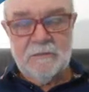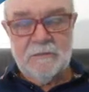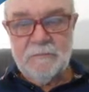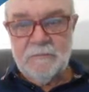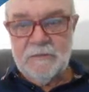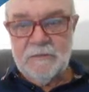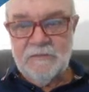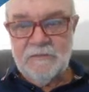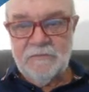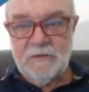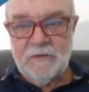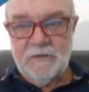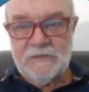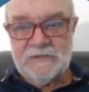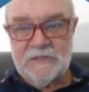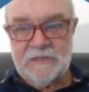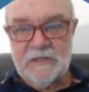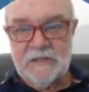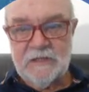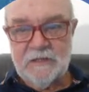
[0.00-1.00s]
Even though
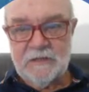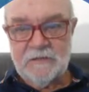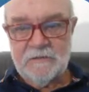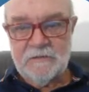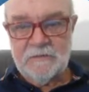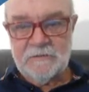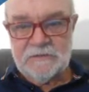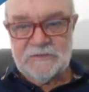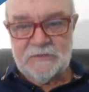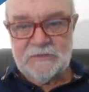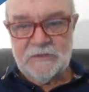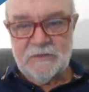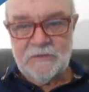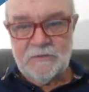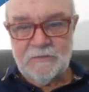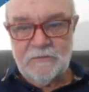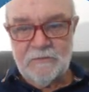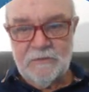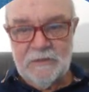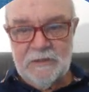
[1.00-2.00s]
he's only 100 or
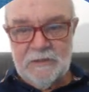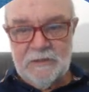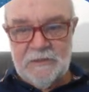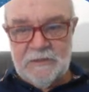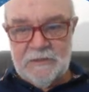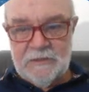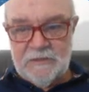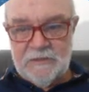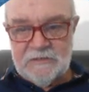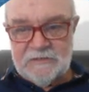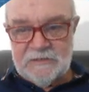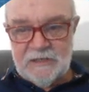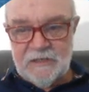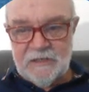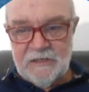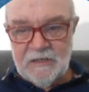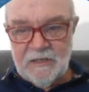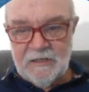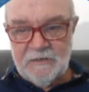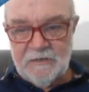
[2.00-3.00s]
so, he's
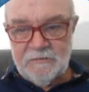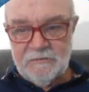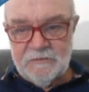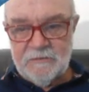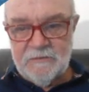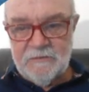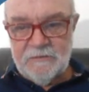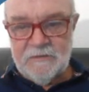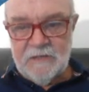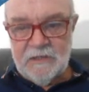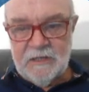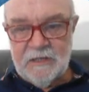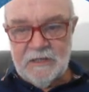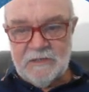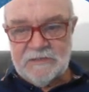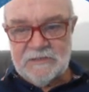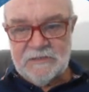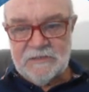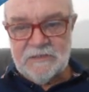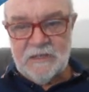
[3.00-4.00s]
only
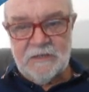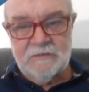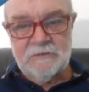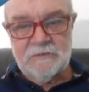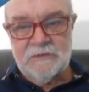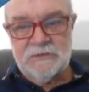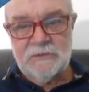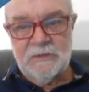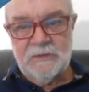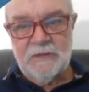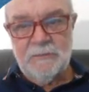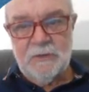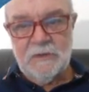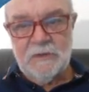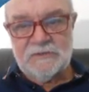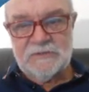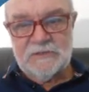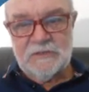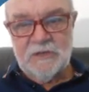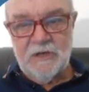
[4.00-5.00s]
120
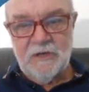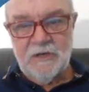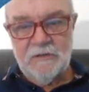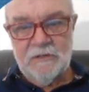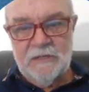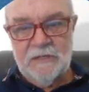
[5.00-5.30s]
miles to go.